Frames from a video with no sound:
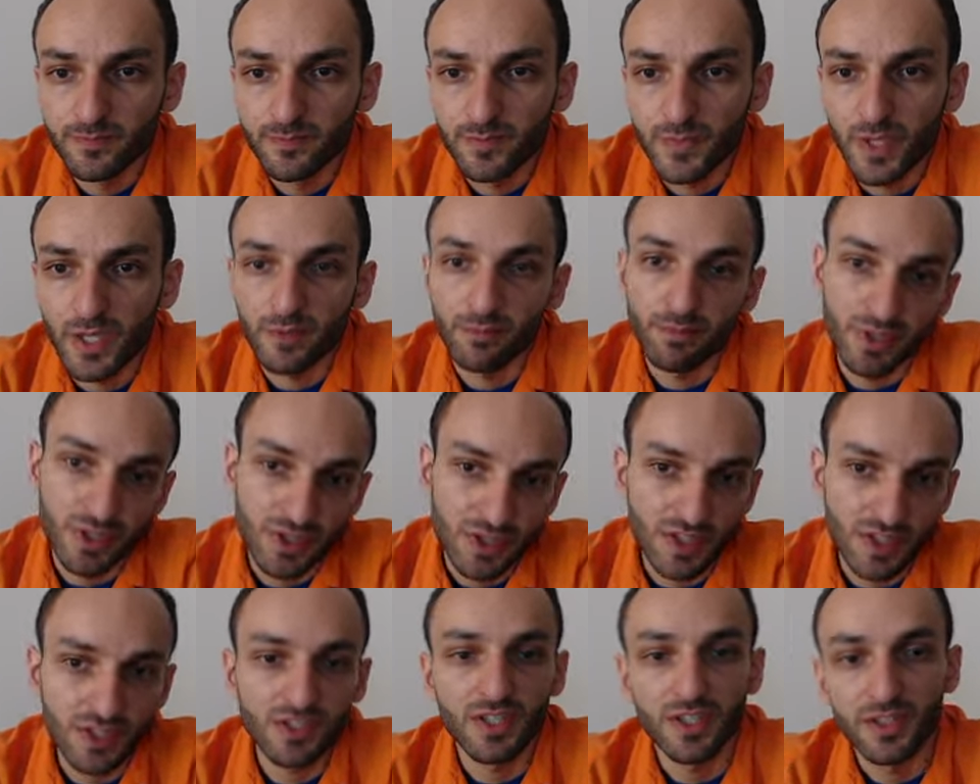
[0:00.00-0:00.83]
like
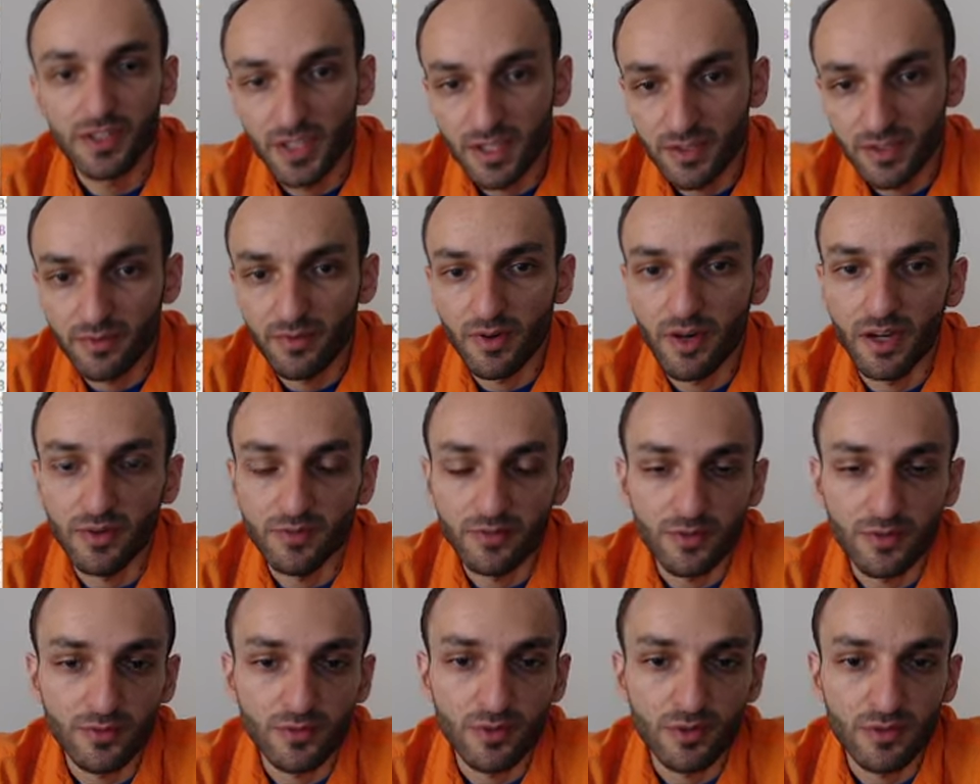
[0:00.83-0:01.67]
b6 and a5
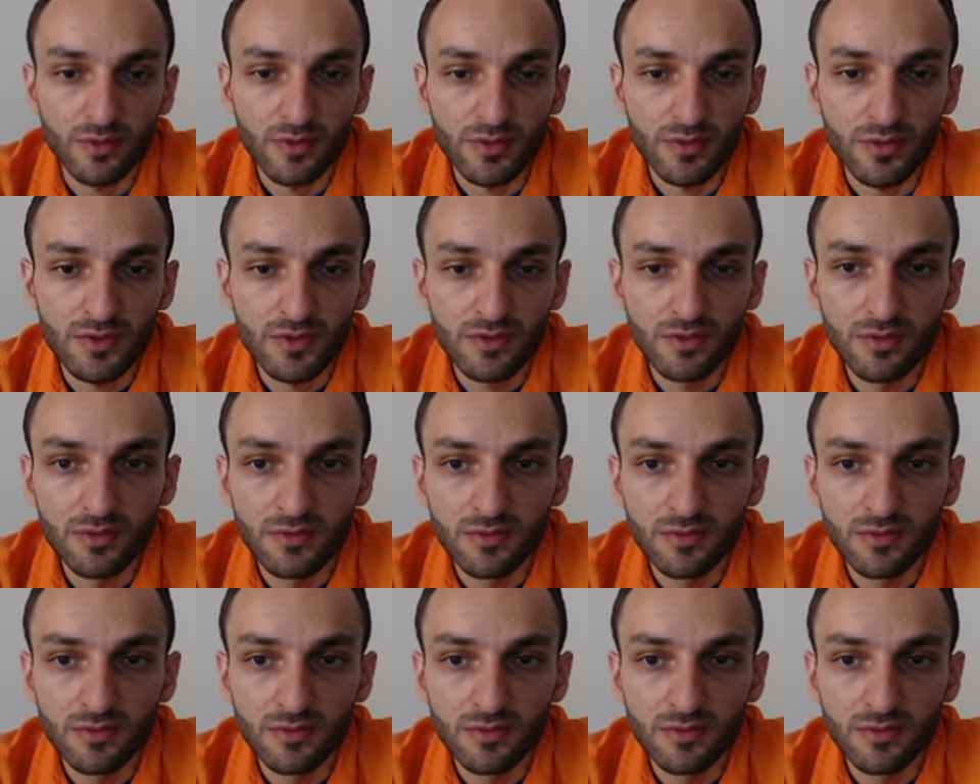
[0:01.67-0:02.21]
of course